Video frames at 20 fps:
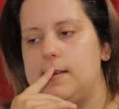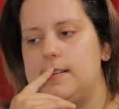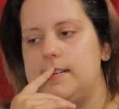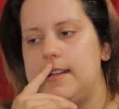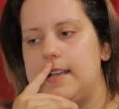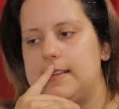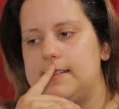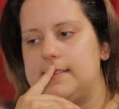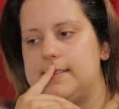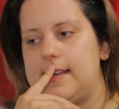
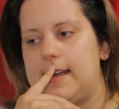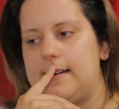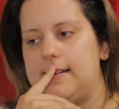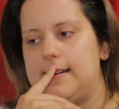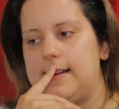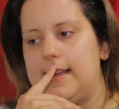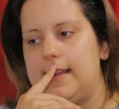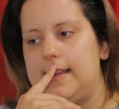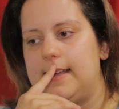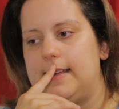next
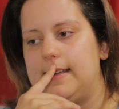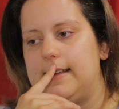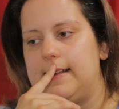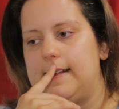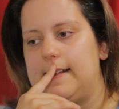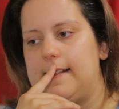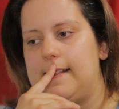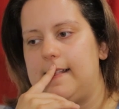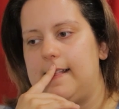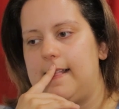Saturday,
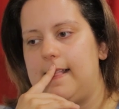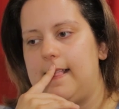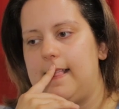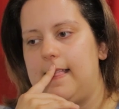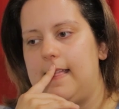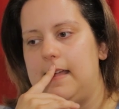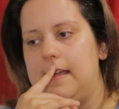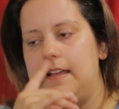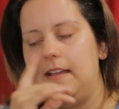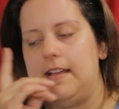
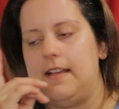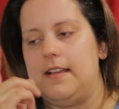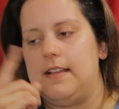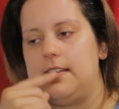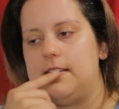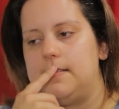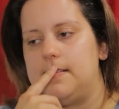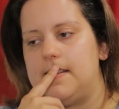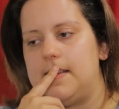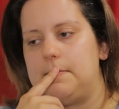
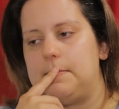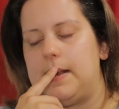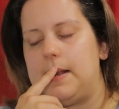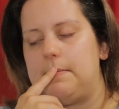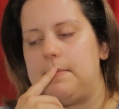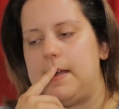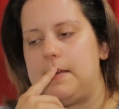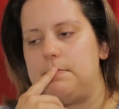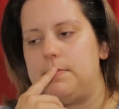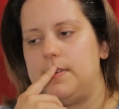but
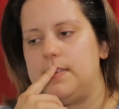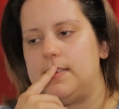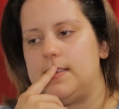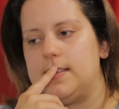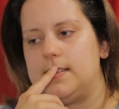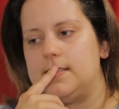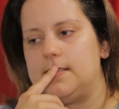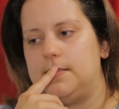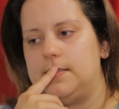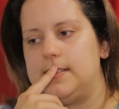I might put
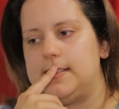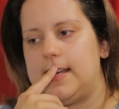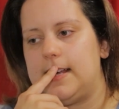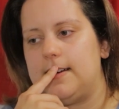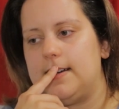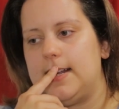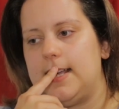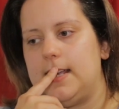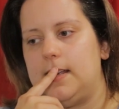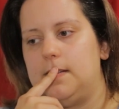this on
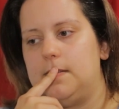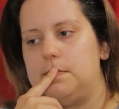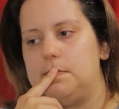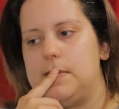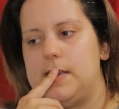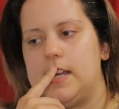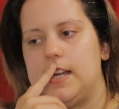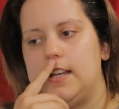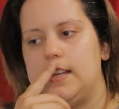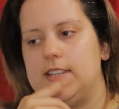Saturday,
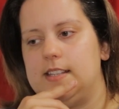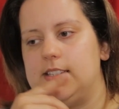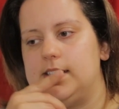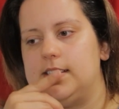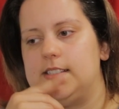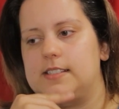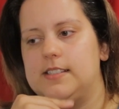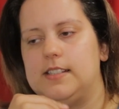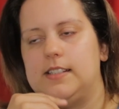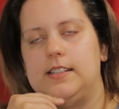
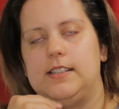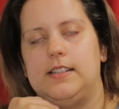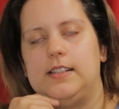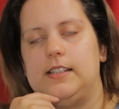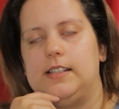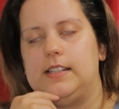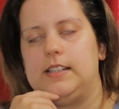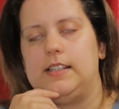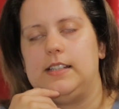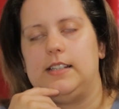because
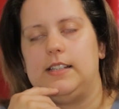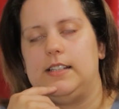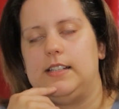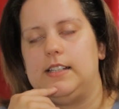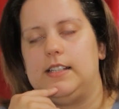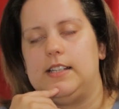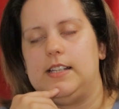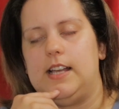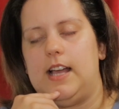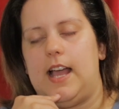
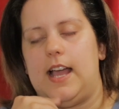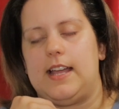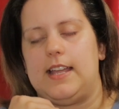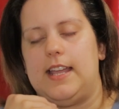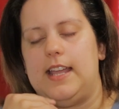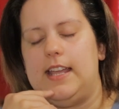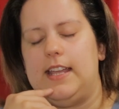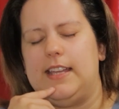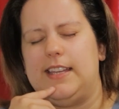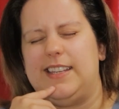I
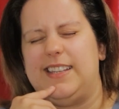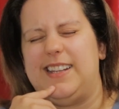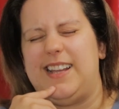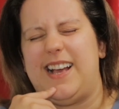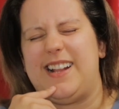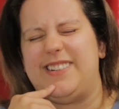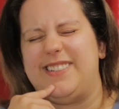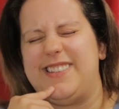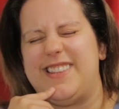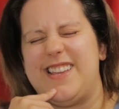
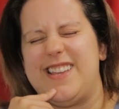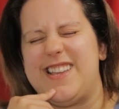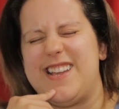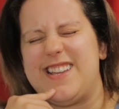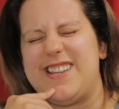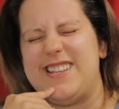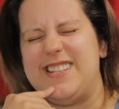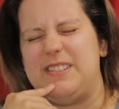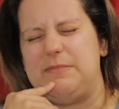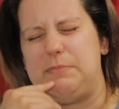don't think
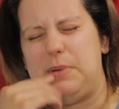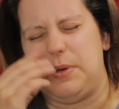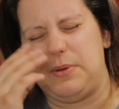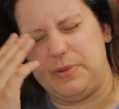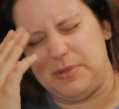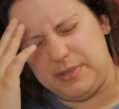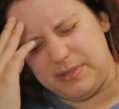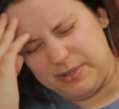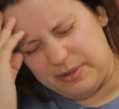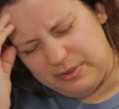I can
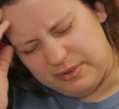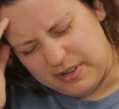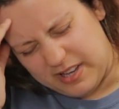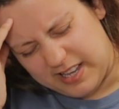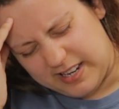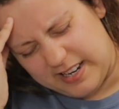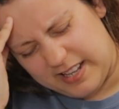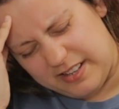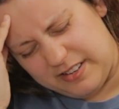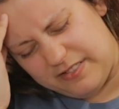post to
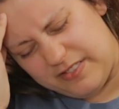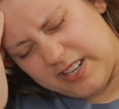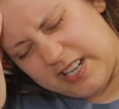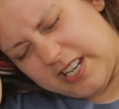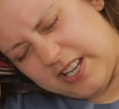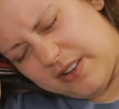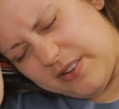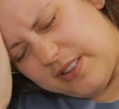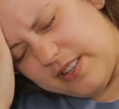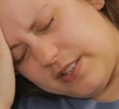another
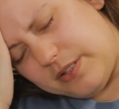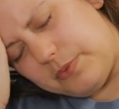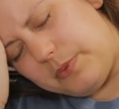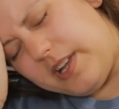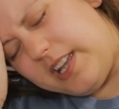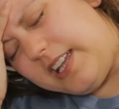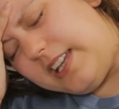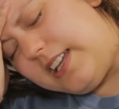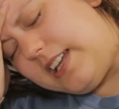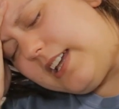video this
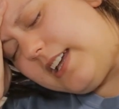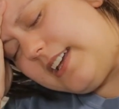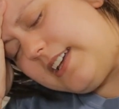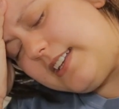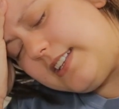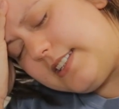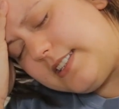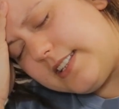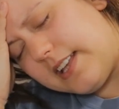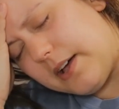week,
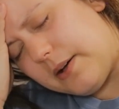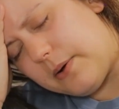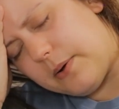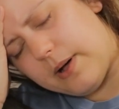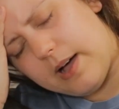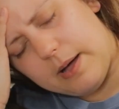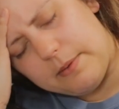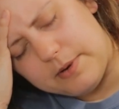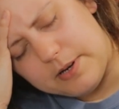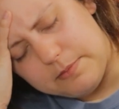
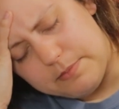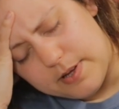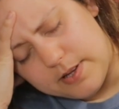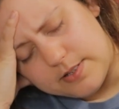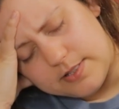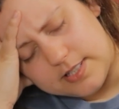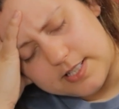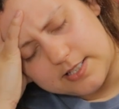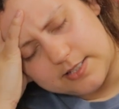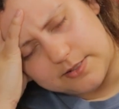so I'm going to
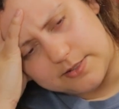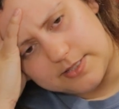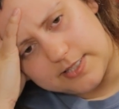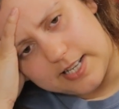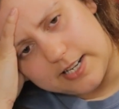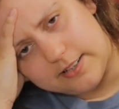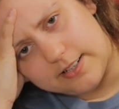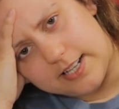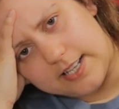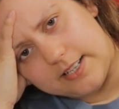post this on
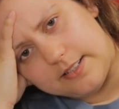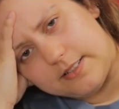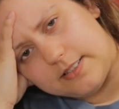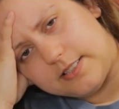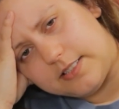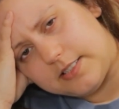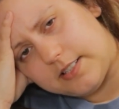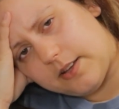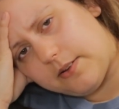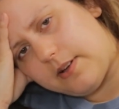Saturday,
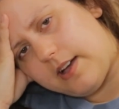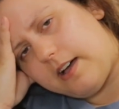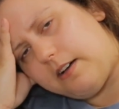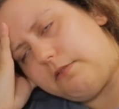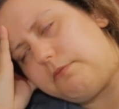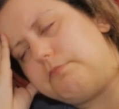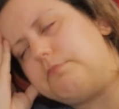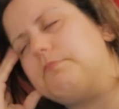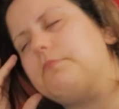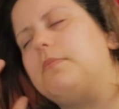so
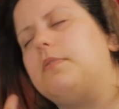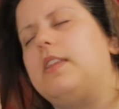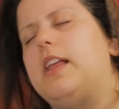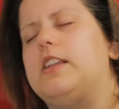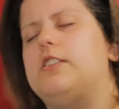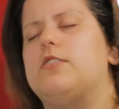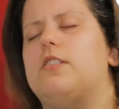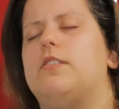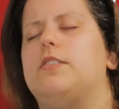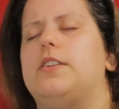I'll
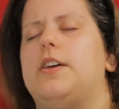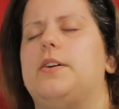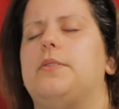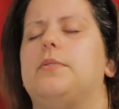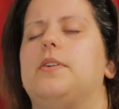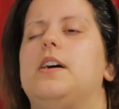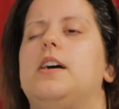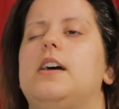let y'all know.